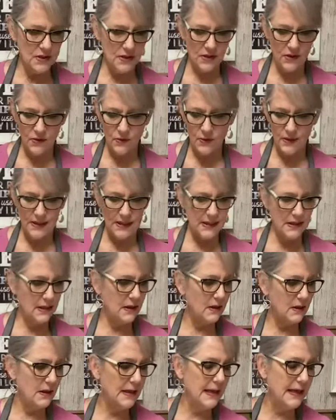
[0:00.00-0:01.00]
the 3
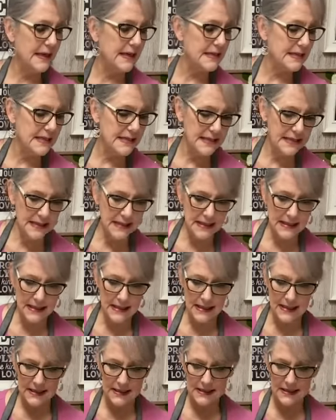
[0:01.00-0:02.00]
inks
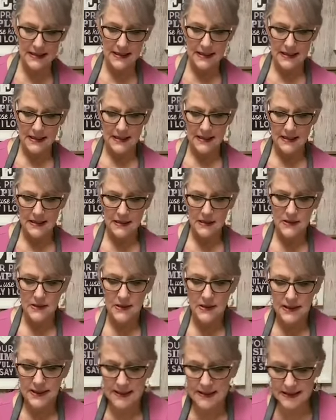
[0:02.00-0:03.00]
tonight. So
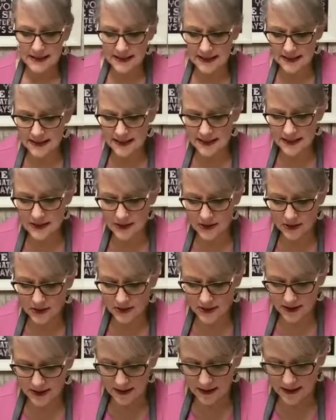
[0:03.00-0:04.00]
let's get
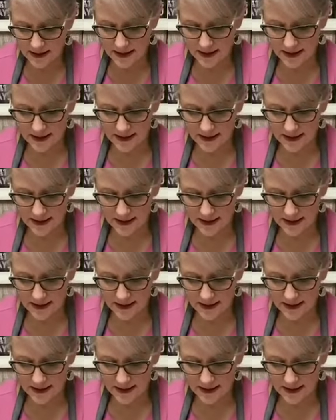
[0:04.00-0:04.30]
started.